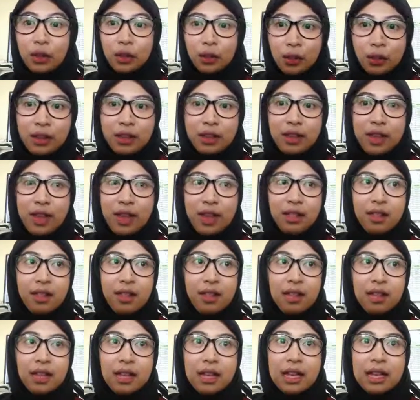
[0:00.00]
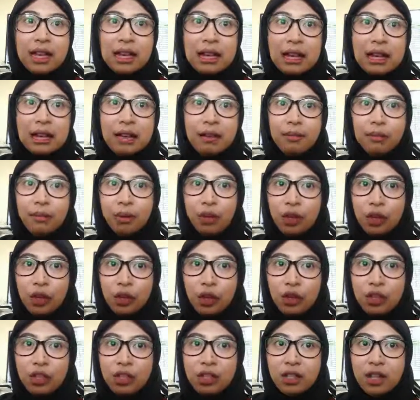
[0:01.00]
to settle in
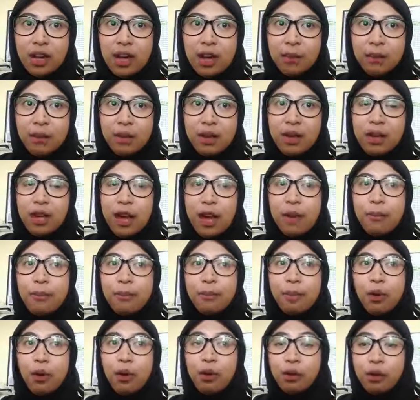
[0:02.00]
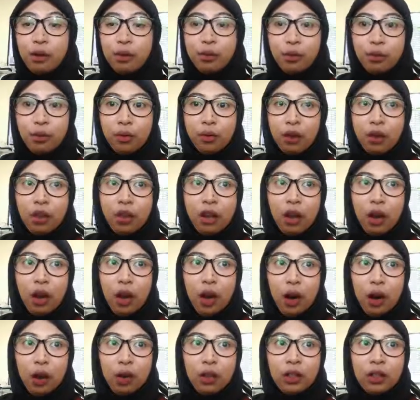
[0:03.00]
Britons and became powerful
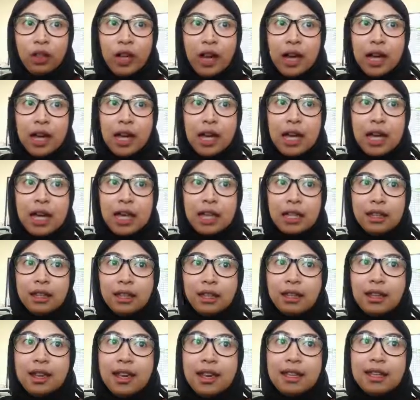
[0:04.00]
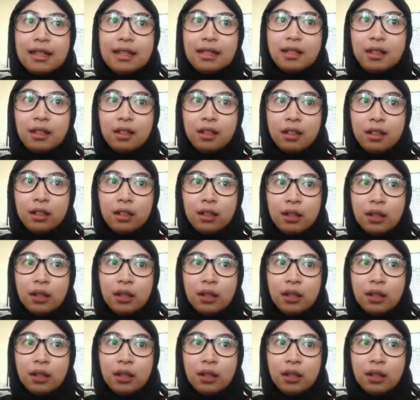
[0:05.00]
along the eastern